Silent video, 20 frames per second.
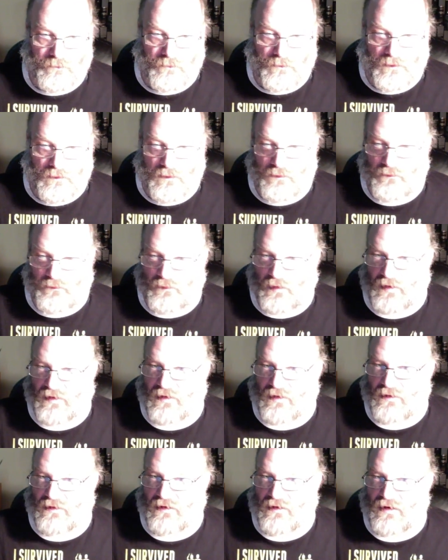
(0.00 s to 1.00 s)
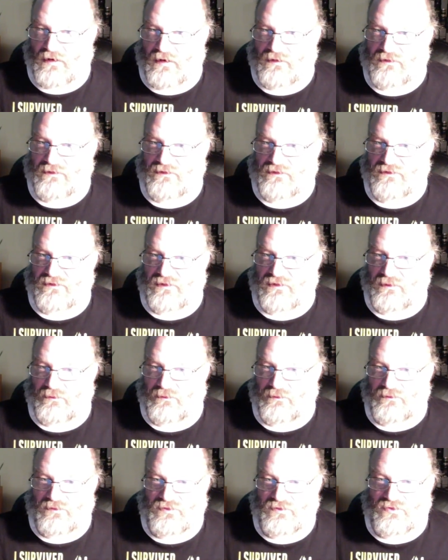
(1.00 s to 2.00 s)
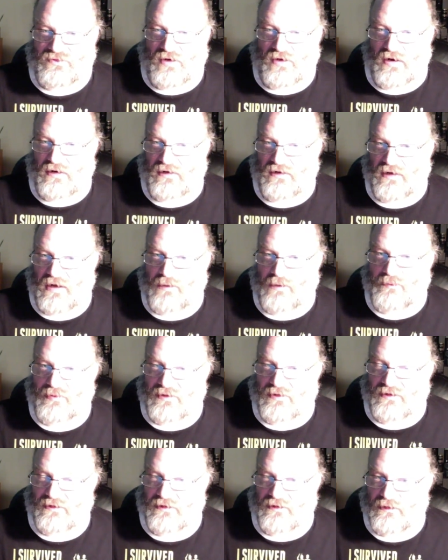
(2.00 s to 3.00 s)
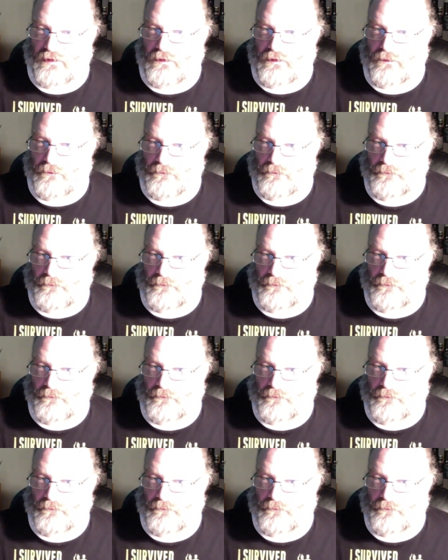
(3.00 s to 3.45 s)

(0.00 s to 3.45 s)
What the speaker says: if I can get some chat happening here.